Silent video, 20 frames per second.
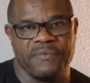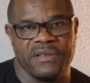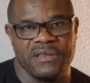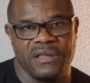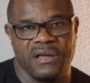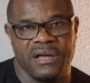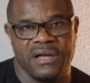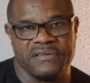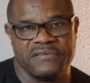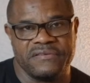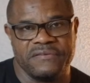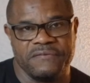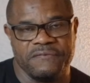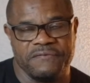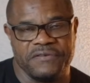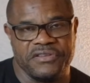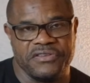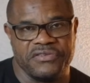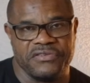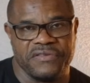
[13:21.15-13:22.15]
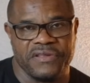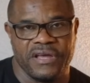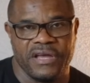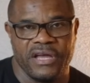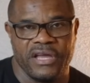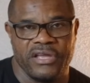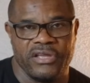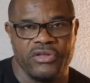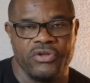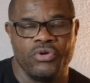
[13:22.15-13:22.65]
the last video that
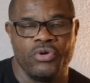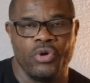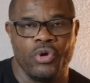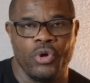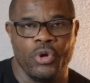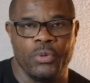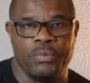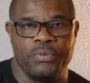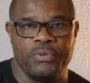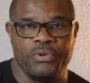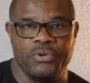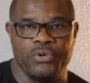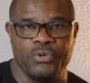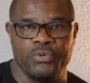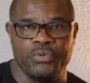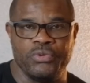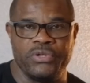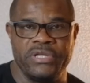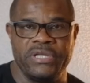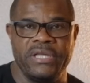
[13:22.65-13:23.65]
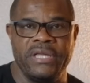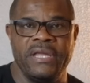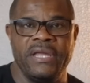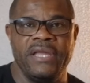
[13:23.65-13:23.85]
I upload.